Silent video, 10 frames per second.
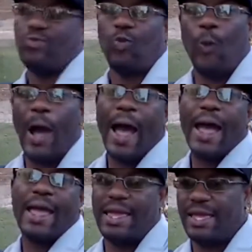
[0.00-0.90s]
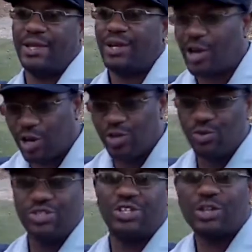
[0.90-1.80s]
why are you
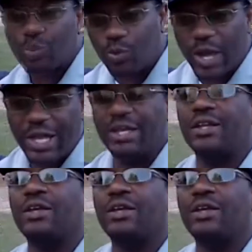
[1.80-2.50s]
still waiting?